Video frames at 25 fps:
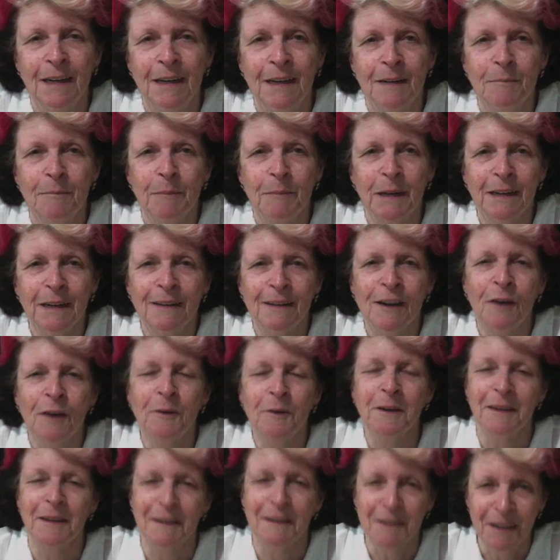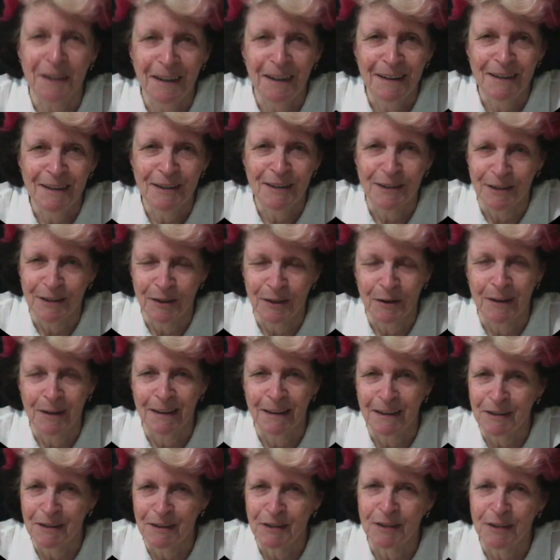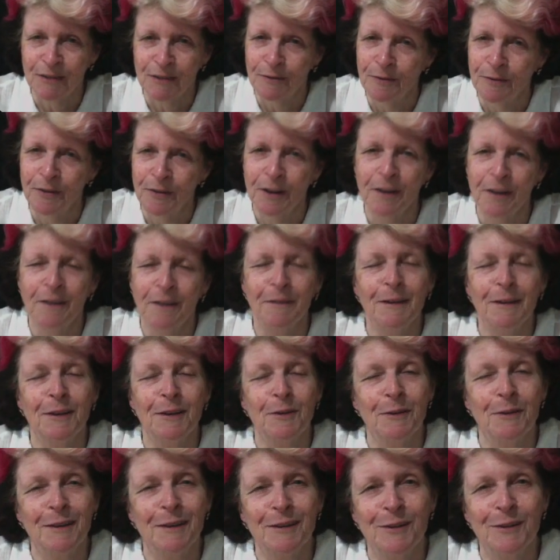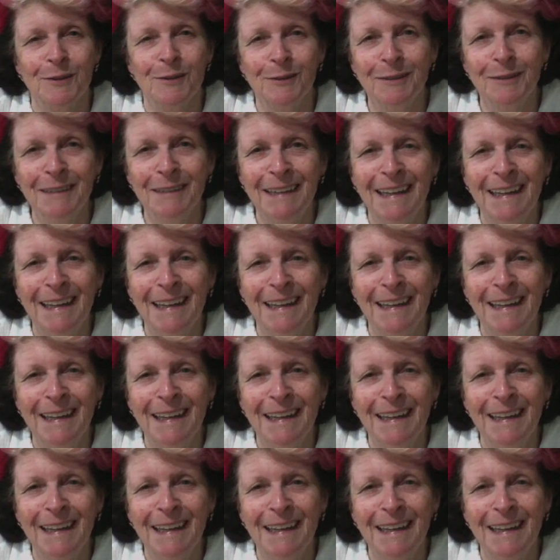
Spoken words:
But knowing the judge and knowing that she's very traditional,